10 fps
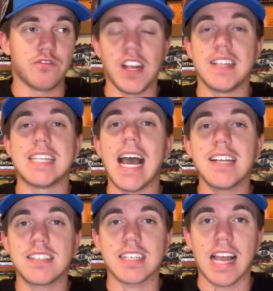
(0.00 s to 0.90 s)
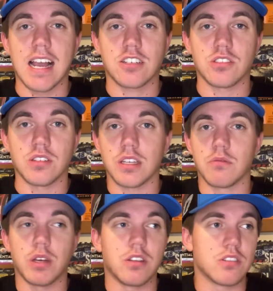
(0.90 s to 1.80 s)
fantastic, actually.
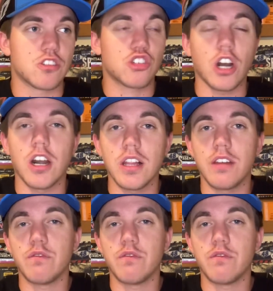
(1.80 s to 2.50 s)
Whether it's Charlotte,